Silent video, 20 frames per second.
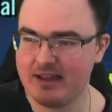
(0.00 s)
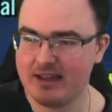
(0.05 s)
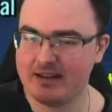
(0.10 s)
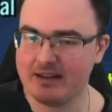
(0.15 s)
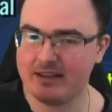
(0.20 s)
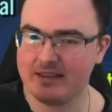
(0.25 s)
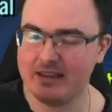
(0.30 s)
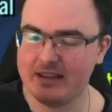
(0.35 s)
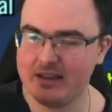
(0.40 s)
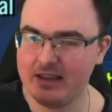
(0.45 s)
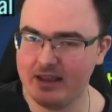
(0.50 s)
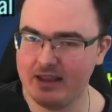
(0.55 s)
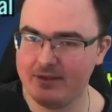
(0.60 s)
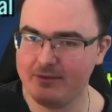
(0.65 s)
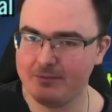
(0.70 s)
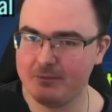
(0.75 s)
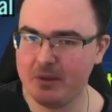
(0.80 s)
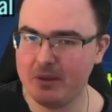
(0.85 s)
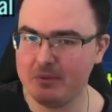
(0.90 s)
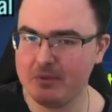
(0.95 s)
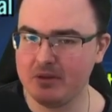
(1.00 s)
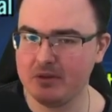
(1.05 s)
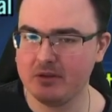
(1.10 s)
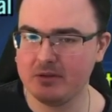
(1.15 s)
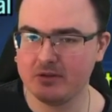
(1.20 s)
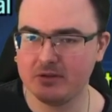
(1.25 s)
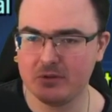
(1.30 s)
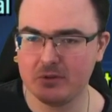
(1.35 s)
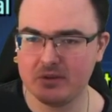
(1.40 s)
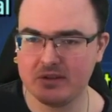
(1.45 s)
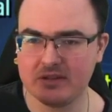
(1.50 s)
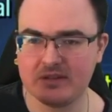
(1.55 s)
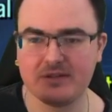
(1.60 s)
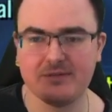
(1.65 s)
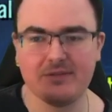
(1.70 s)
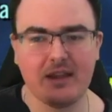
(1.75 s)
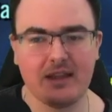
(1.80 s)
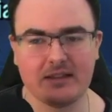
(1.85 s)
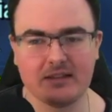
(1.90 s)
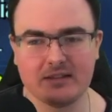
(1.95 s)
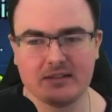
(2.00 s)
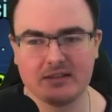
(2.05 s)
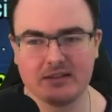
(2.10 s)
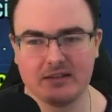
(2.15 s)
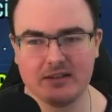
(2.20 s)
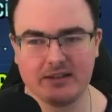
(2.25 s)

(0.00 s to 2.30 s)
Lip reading: and I think if people are doing this event,